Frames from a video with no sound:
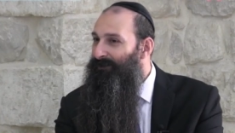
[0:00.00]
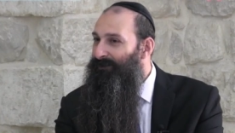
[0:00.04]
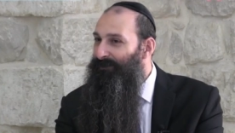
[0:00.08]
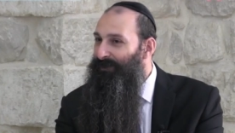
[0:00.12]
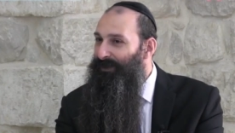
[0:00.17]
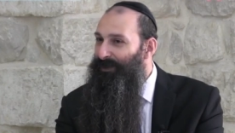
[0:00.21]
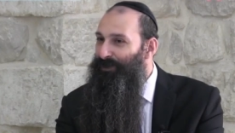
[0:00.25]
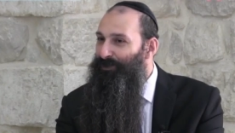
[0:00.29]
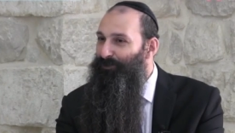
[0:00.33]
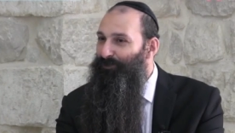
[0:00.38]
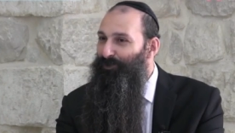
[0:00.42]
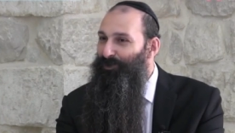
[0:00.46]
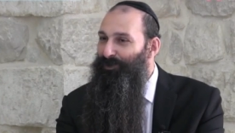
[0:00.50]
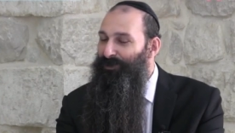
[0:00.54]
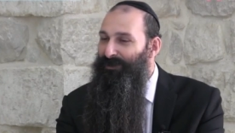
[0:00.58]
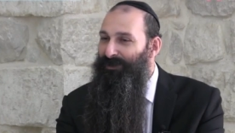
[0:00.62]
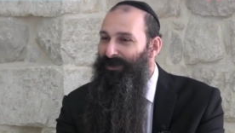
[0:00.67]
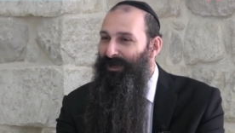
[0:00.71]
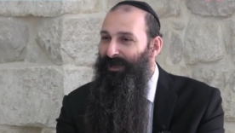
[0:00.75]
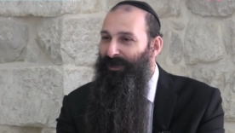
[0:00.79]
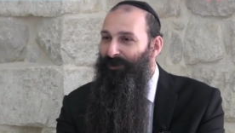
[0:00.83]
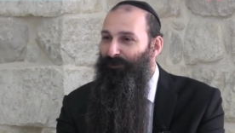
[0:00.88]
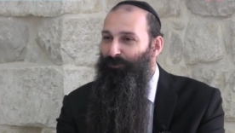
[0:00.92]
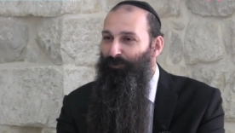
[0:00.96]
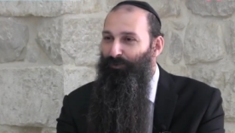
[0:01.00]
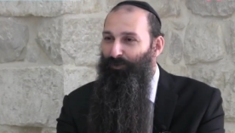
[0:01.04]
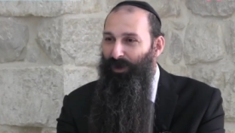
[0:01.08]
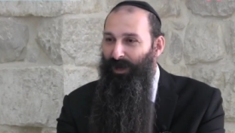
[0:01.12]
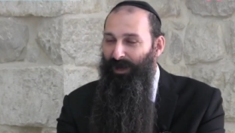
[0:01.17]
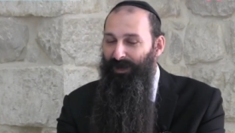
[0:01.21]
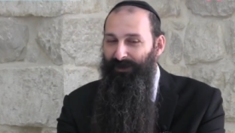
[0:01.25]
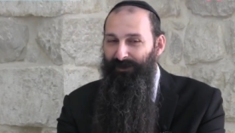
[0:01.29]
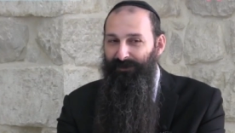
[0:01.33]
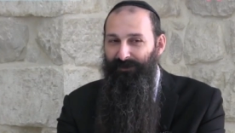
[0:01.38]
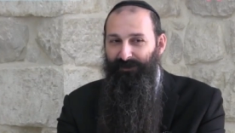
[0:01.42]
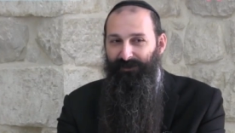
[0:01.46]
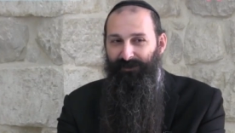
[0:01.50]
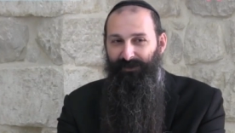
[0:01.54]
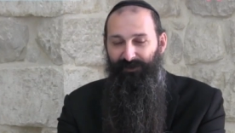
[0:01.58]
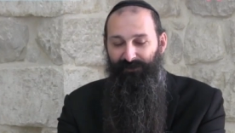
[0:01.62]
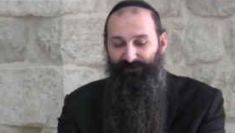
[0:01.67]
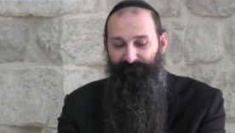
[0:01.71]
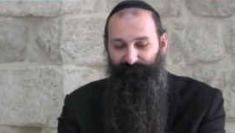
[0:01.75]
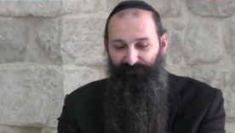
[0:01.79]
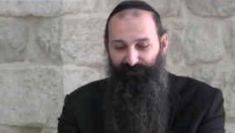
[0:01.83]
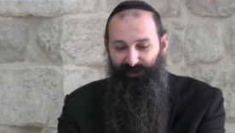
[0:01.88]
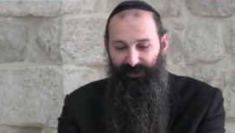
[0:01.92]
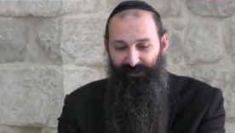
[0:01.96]
This was like one
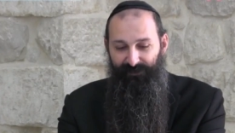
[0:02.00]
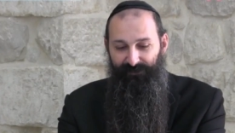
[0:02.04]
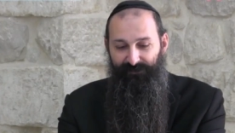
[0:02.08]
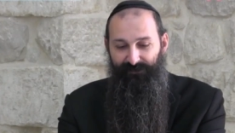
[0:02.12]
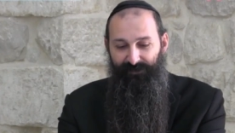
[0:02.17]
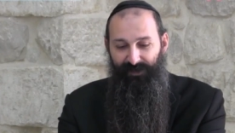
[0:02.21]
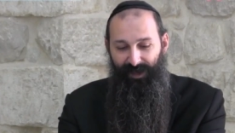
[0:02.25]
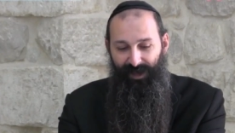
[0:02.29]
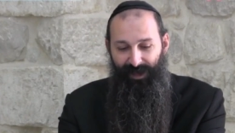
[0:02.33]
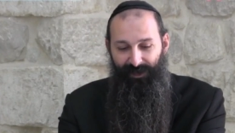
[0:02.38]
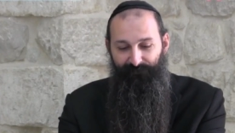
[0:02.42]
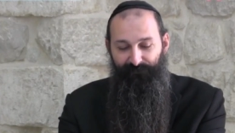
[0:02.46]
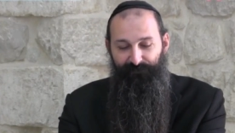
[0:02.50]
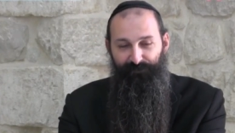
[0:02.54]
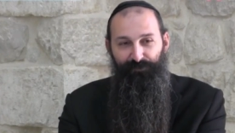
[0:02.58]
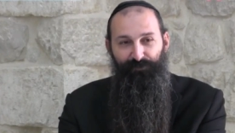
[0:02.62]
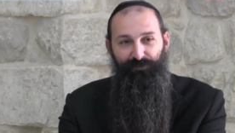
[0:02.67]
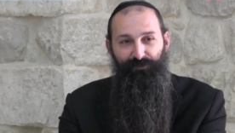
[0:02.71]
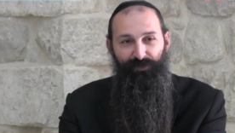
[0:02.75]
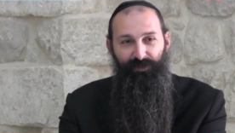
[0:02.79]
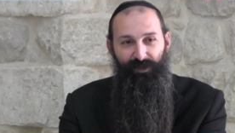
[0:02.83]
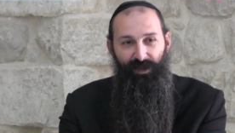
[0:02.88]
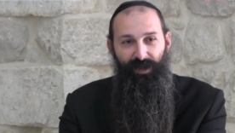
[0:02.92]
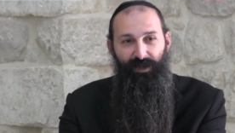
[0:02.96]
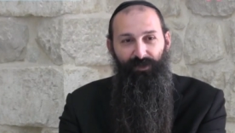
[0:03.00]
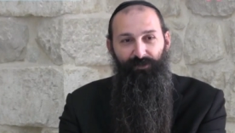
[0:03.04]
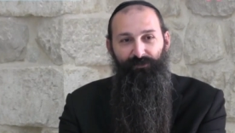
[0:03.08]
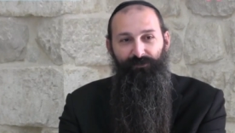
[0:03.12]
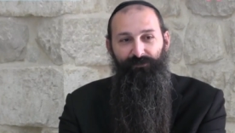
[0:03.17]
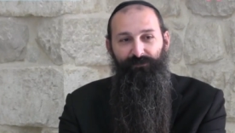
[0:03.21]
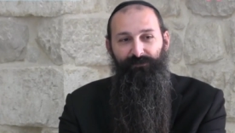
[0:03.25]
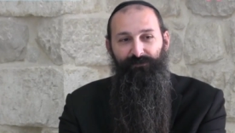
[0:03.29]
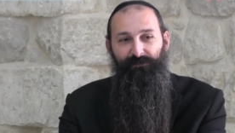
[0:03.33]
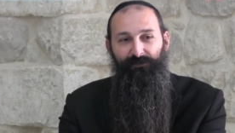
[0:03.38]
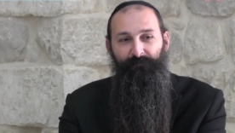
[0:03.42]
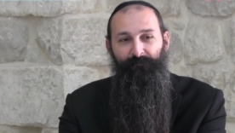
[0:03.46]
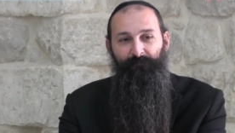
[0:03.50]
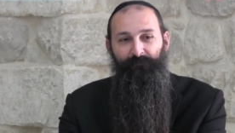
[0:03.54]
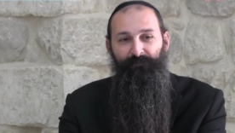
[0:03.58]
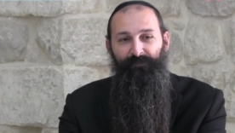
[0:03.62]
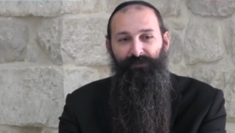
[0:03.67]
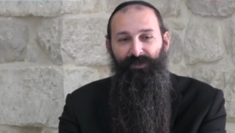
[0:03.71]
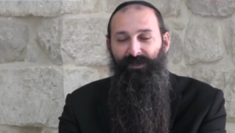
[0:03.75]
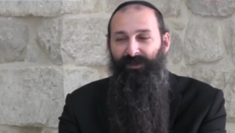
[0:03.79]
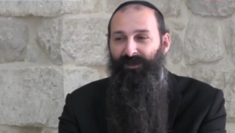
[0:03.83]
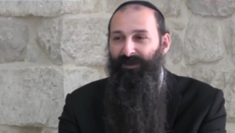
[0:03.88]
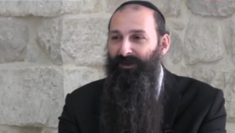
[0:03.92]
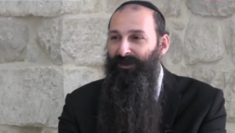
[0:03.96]
event after the other
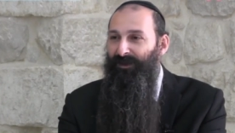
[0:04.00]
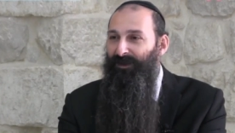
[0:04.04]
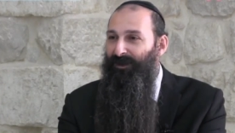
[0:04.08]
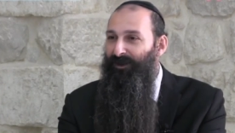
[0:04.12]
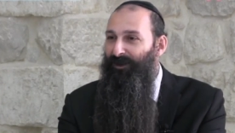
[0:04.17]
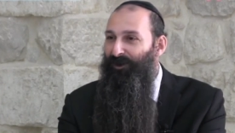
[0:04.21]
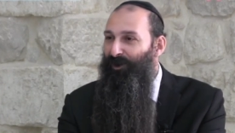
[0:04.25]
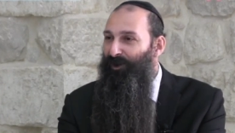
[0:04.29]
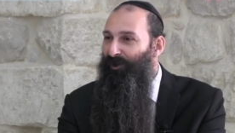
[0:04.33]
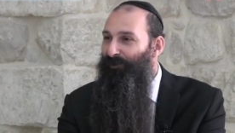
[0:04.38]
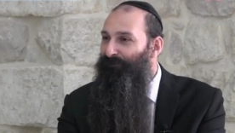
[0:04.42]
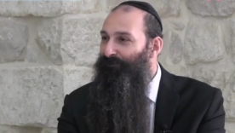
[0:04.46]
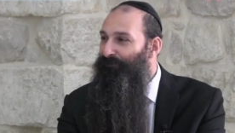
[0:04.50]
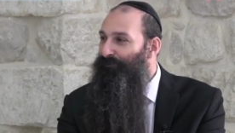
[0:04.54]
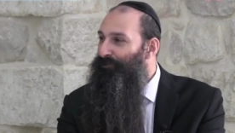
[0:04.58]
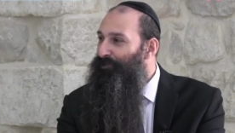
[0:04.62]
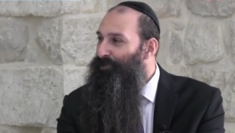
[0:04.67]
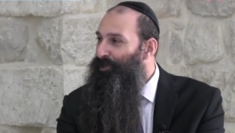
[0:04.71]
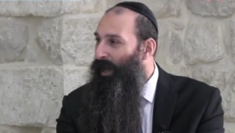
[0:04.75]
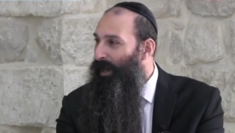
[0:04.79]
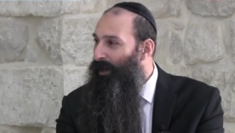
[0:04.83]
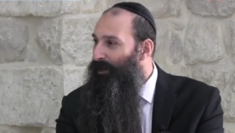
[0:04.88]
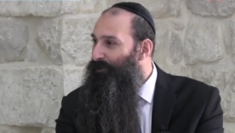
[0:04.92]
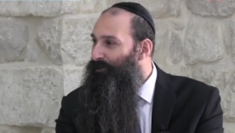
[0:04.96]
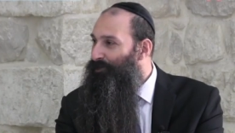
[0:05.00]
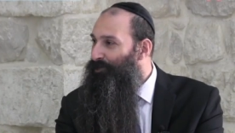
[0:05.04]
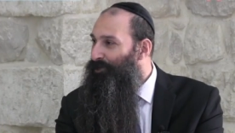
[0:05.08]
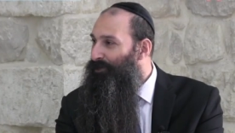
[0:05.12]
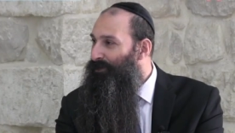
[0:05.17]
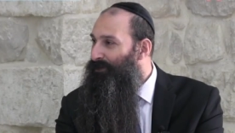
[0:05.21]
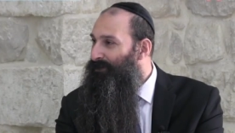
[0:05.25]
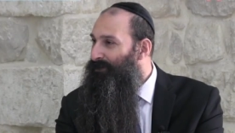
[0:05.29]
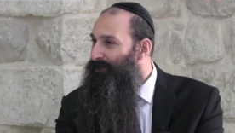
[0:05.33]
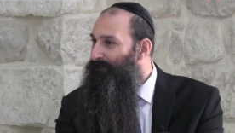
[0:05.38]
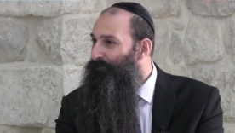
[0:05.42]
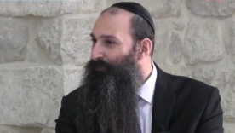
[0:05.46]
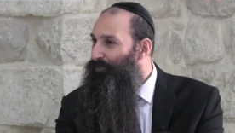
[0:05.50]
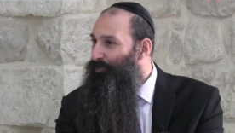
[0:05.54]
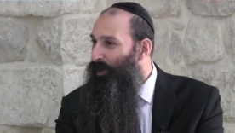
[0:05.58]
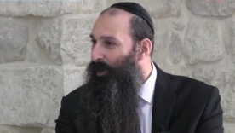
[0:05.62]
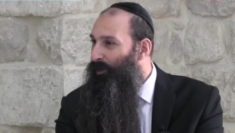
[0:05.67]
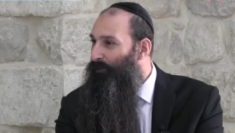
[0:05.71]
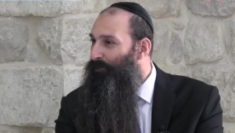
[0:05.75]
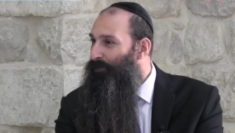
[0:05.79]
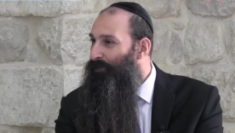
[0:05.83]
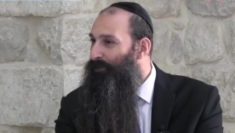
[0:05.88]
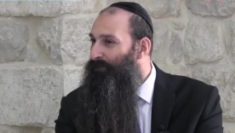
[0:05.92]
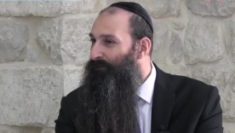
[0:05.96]
of challenges,
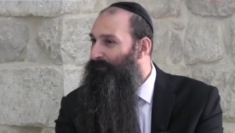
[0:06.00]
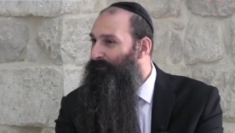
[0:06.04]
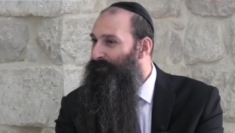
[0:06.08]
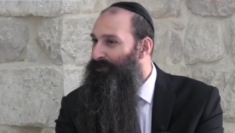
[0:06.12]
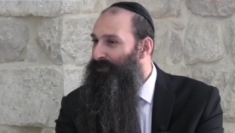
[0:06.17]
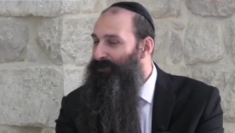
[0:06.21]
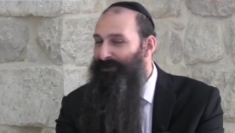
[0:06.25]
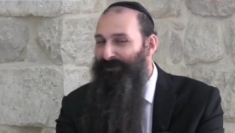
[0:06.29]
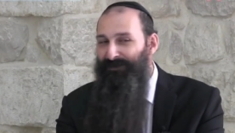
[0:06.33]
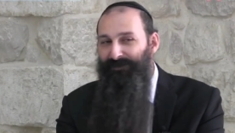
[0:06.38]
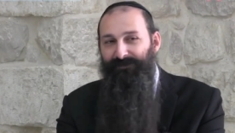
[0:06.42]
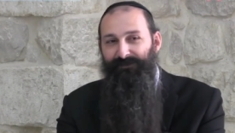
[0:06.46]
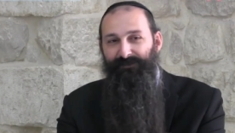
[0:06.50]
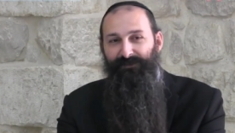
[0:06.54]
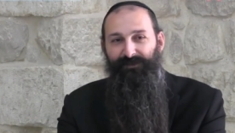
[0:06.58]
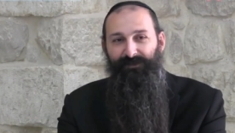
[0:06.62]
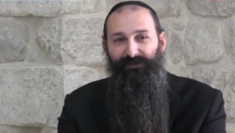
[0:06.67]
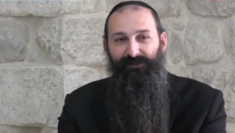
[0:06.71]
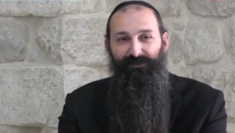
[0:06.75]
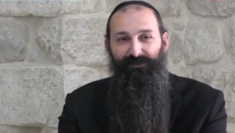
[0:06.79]
problems,